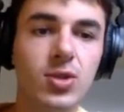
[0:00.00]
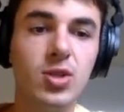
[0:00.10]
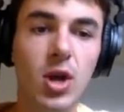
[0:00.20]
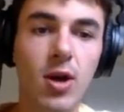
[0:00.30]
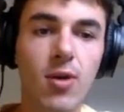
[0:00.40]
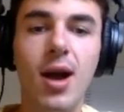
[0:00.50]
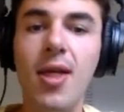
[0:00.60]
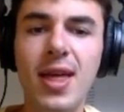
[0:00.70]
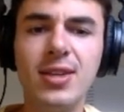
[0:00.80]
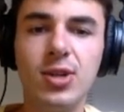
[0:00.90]
So I
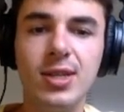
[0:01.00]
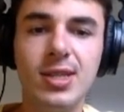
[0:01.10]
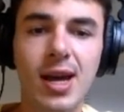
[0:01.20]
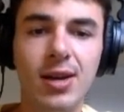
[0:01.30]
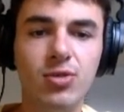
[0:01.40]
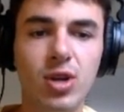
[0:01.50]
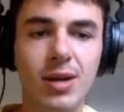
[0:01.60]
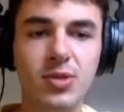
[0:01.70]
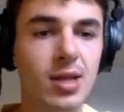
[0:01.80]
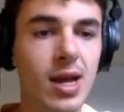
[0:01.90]
then started to add our
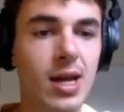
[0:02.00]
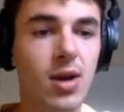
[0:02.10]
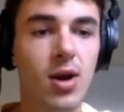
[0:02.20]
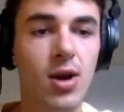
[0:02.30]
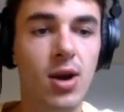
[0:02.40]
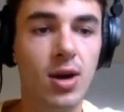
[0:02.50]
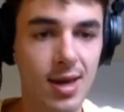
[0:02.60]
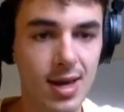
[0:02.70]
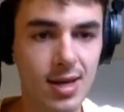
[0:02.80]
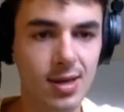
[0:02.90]
drums, like our
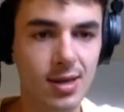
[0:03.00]
kick,